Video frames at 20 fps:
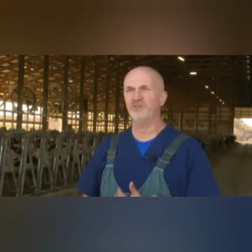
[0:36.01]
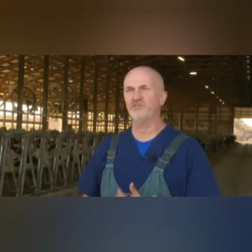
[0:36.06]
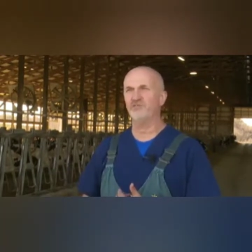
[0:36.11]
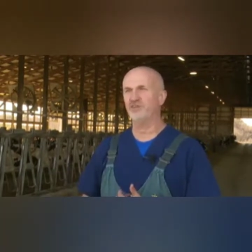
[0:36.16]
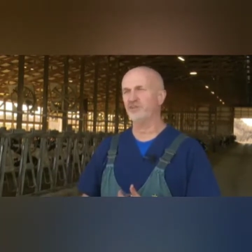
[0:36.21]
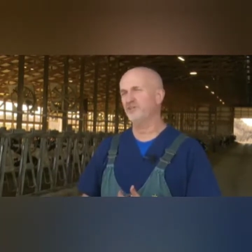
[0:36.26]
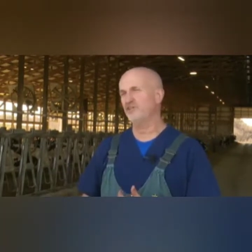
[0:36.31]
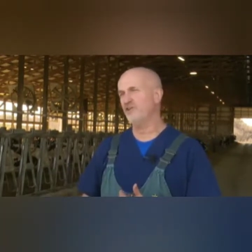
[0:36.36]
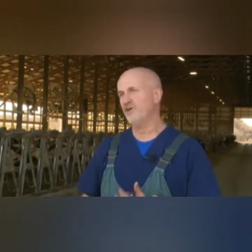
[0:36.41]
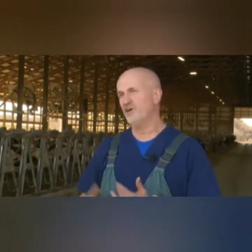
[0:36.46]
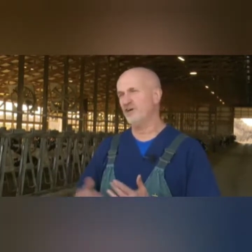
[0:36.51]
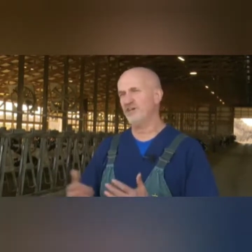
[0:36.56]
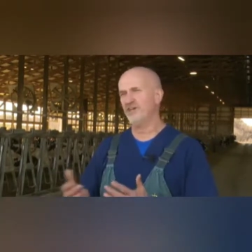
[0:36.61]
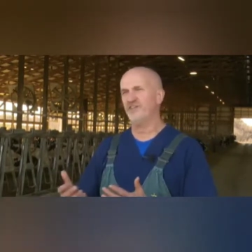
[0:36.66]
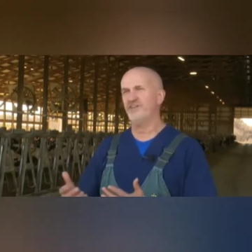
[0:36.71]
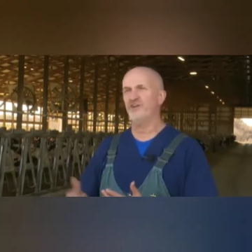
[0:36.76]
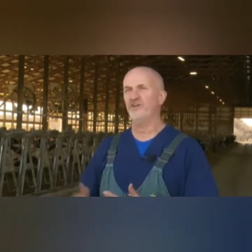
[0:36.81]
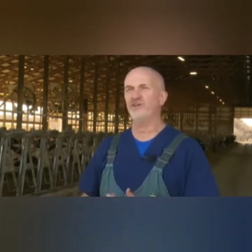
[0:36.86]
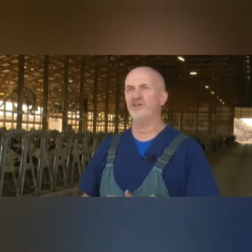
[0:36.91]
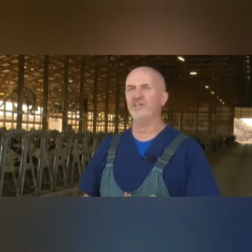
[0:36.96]
Well, you look and
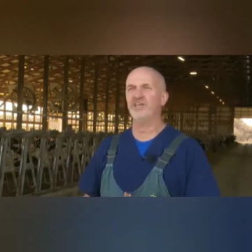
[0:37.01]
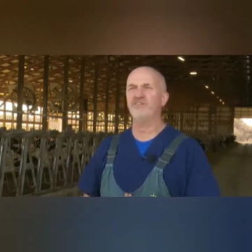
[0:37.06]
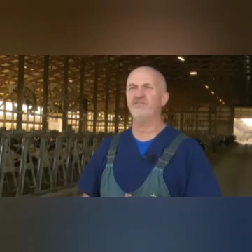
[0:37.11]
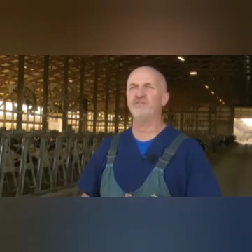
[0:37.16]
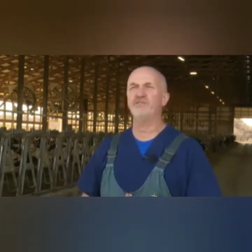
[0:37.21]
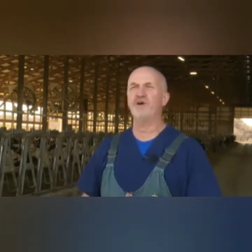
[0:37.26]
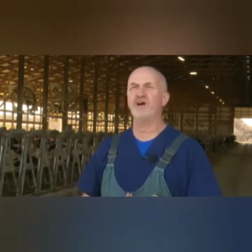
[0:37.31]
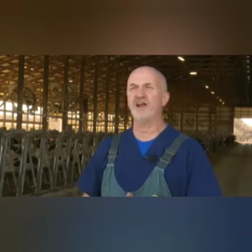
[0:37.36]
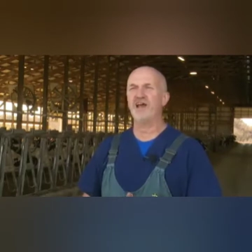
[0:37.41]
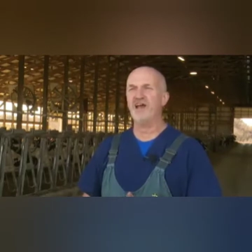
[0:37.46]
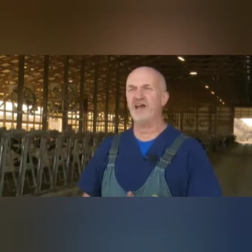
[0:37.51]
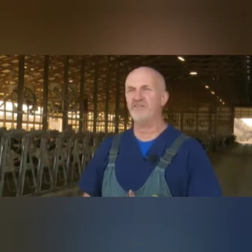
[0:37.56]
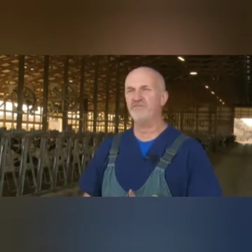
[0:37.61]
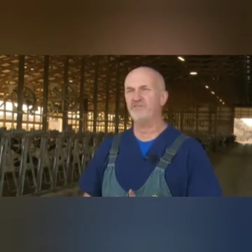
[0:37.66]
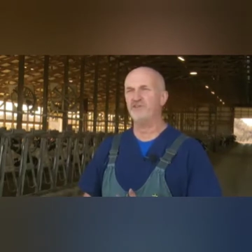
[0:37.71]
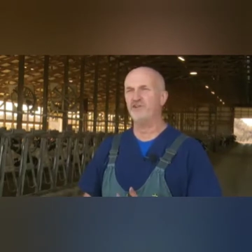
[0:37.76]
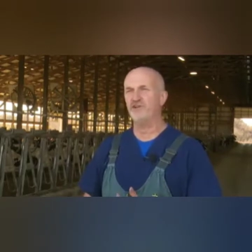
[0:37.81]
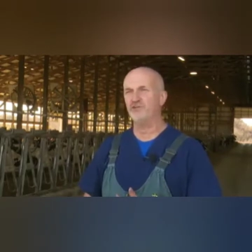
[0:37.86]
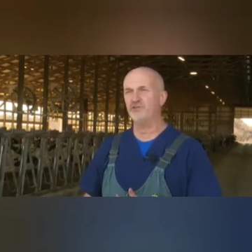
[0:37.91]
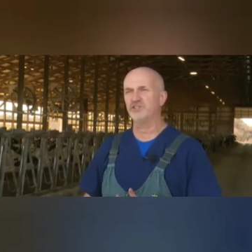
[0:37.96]
they're only giving about half
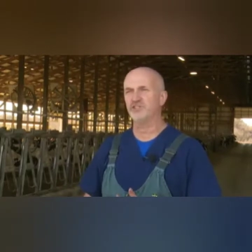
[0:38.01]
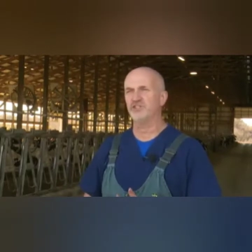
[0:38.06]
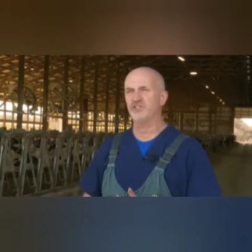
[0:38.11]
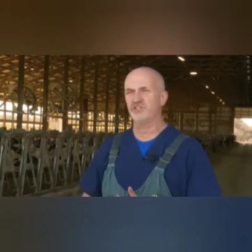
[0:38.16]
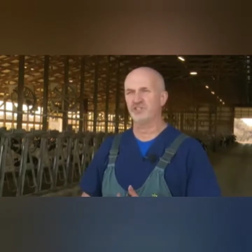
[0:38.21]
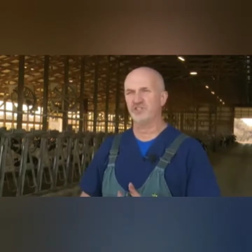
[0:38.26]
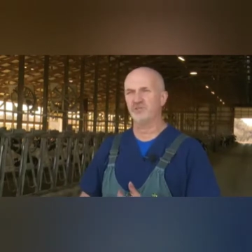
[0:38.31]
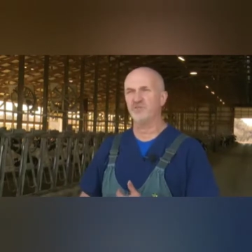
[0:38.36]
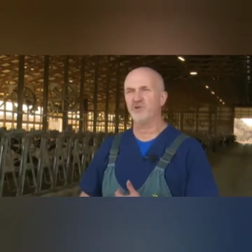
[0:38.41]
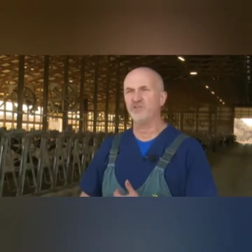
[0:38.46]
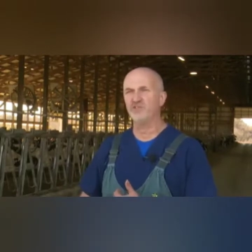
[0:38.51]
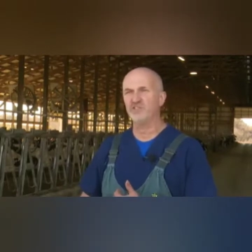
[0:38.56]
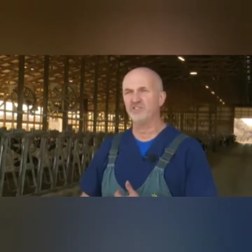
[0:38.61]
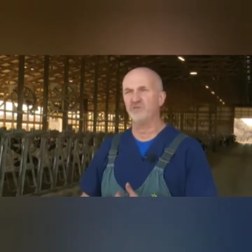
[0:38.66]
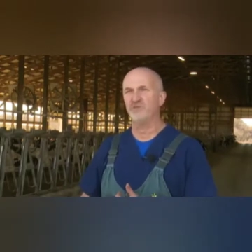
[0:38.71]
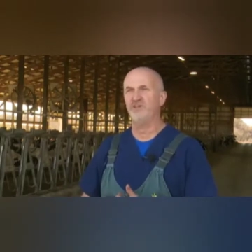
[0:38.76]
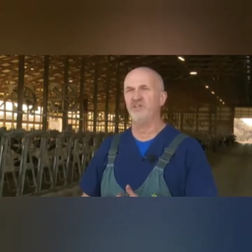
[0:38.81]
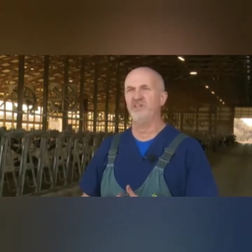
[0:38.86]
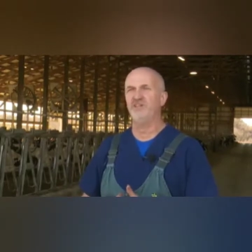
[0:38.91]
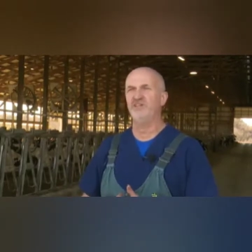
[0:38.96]
the dose they're supposed to
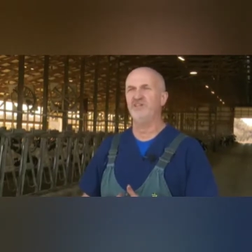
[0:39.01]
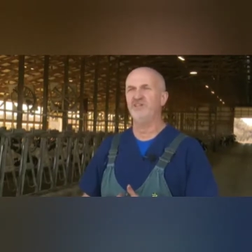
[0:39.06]
be.